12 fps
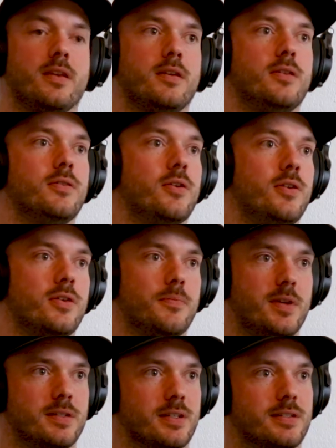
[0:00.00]
You can
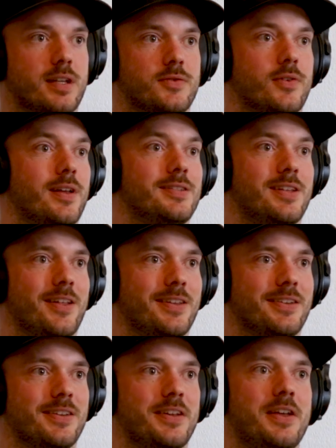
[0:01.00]
be successful at selling.